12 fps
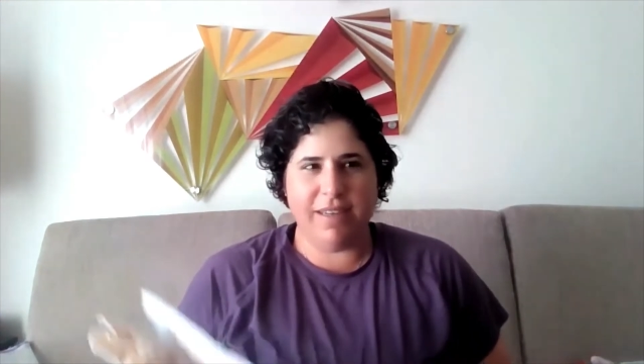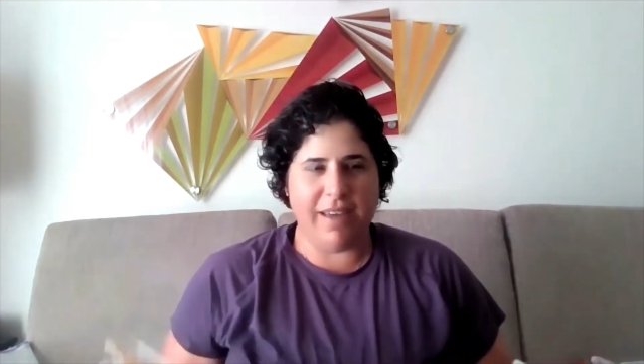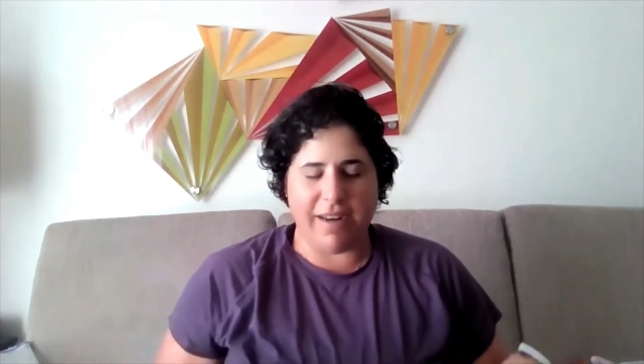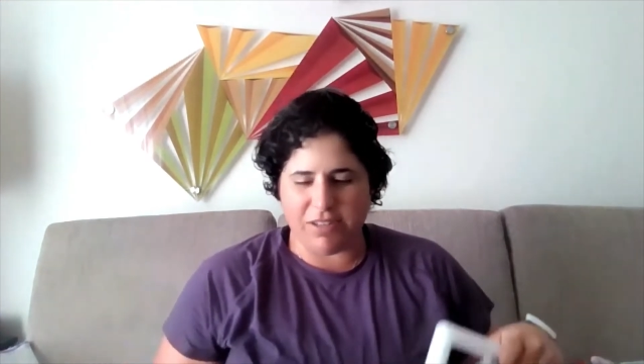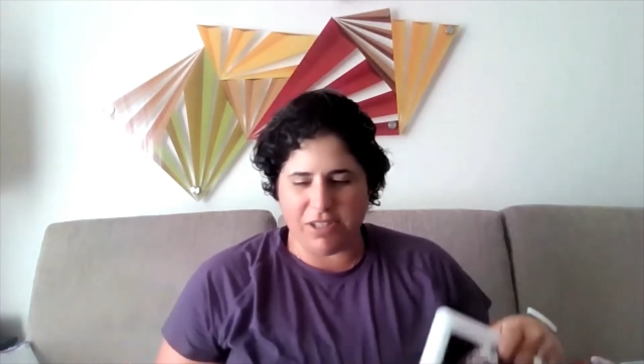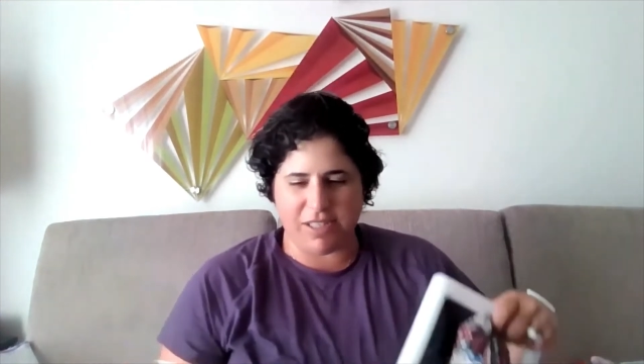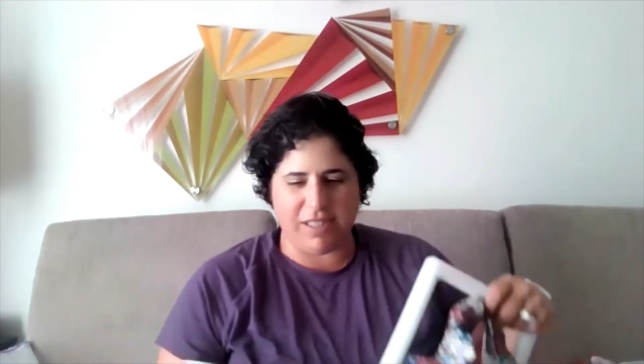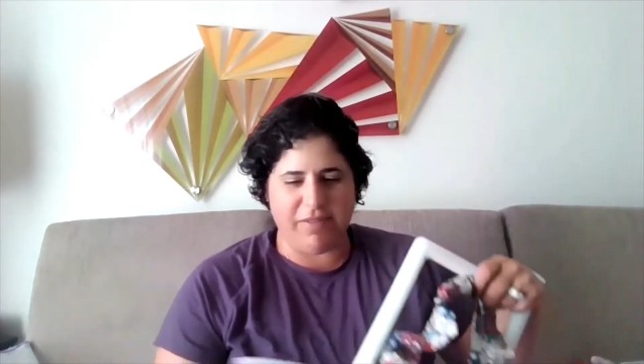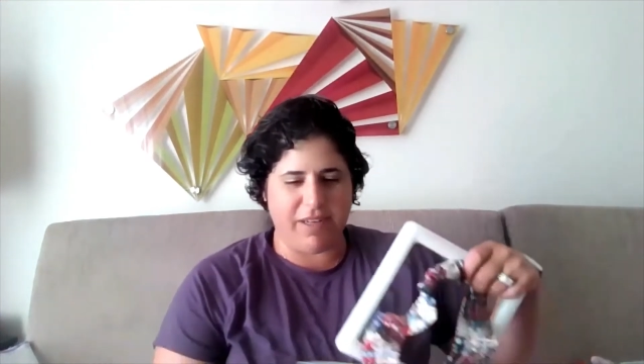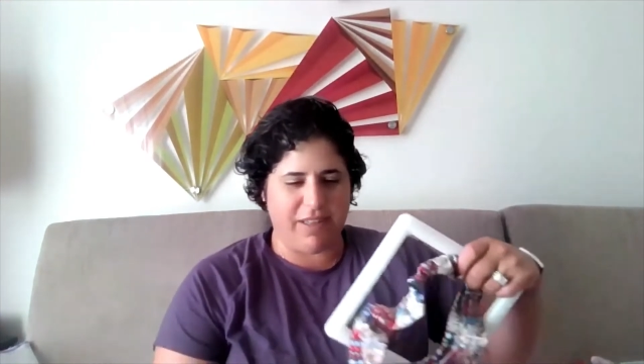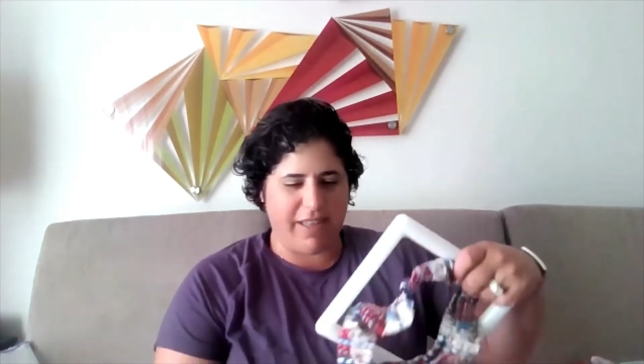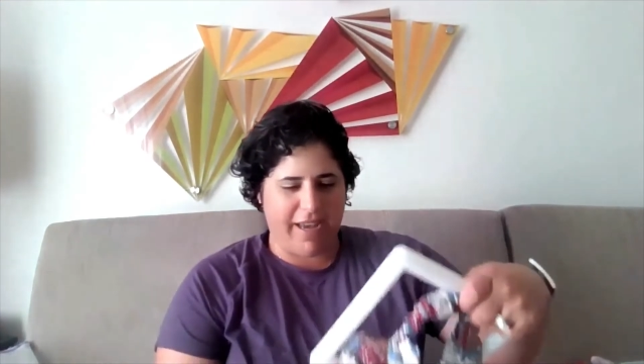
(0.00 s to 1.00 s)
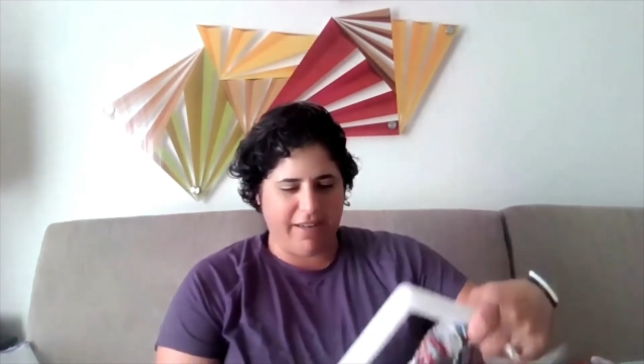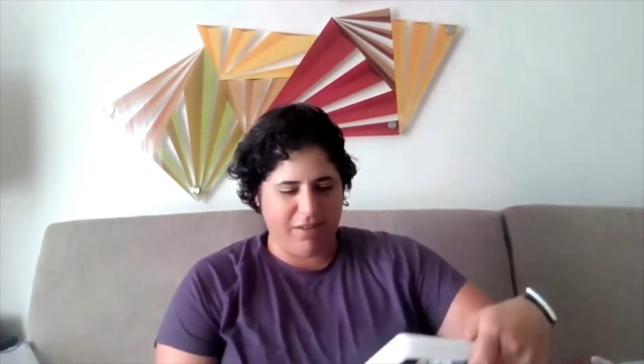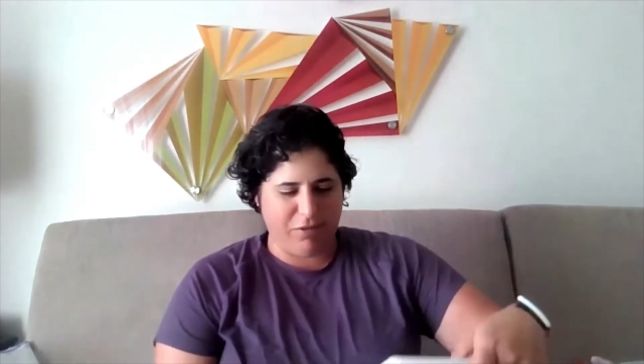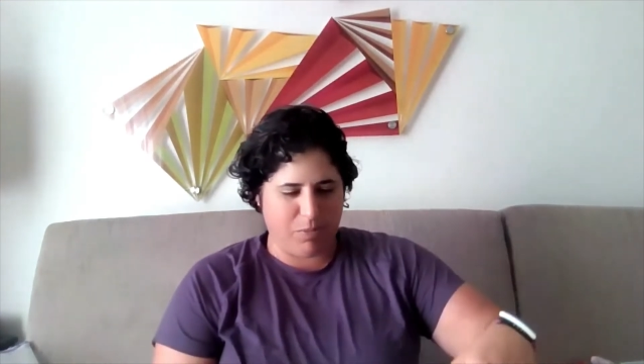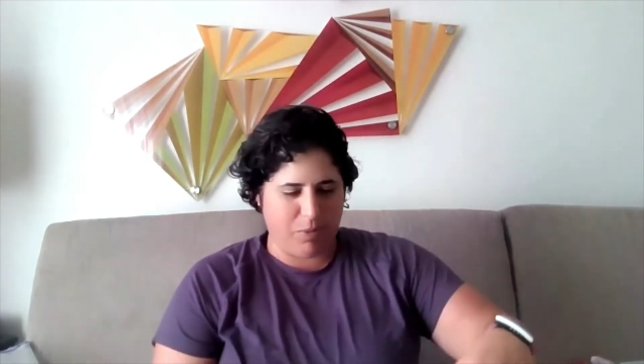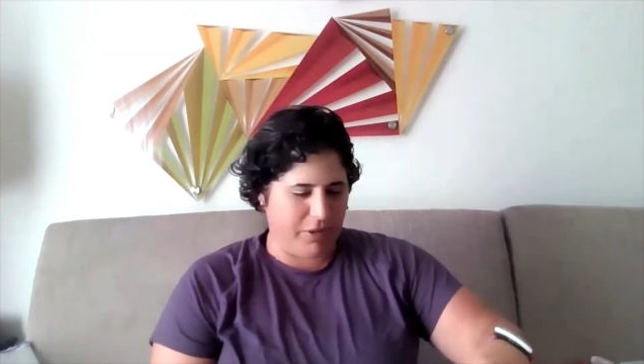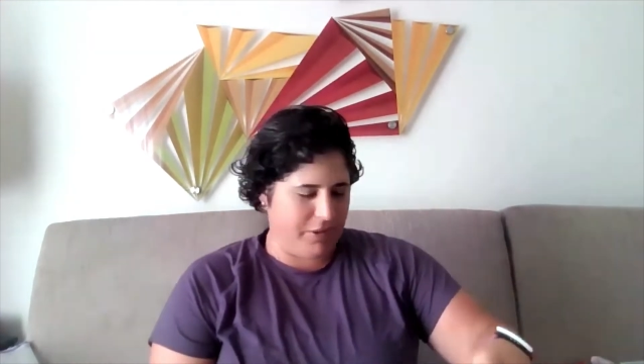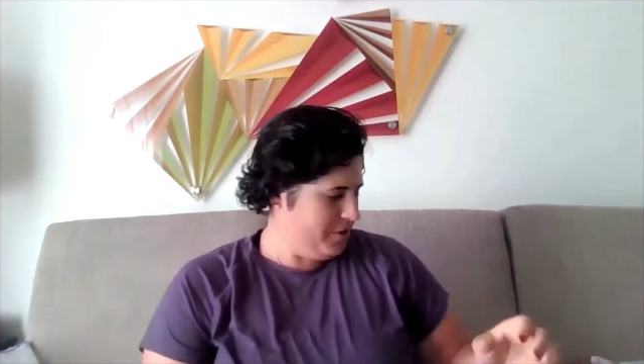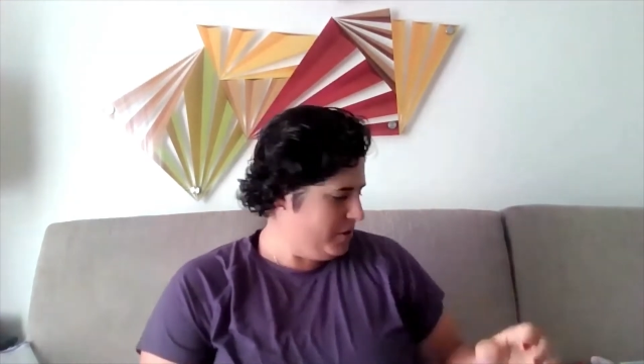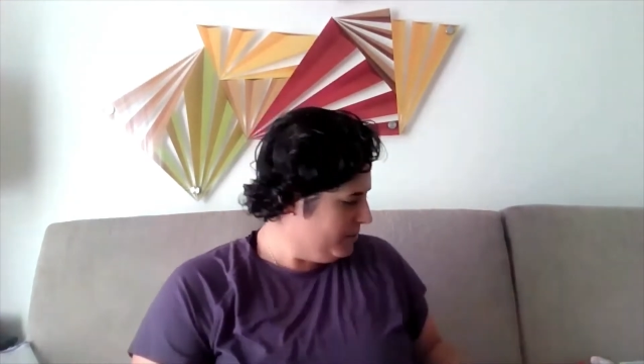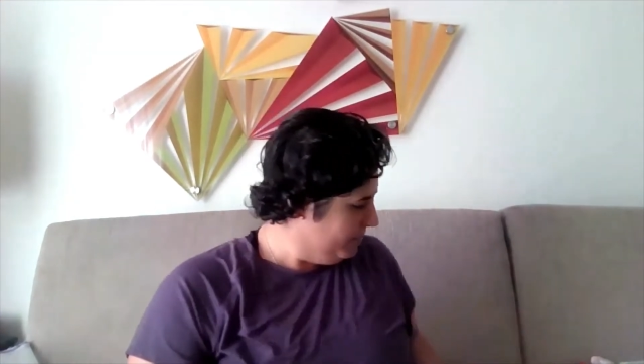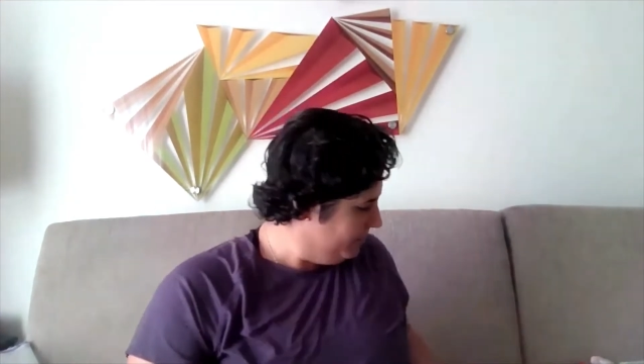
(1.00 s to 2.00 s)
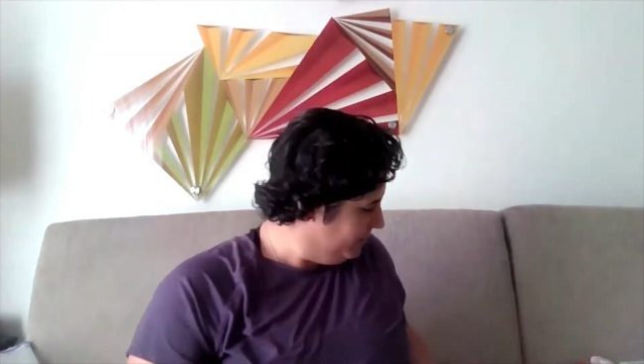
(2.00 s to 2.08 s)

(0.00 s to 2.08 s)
And I'll just leave it at that. No spoilers.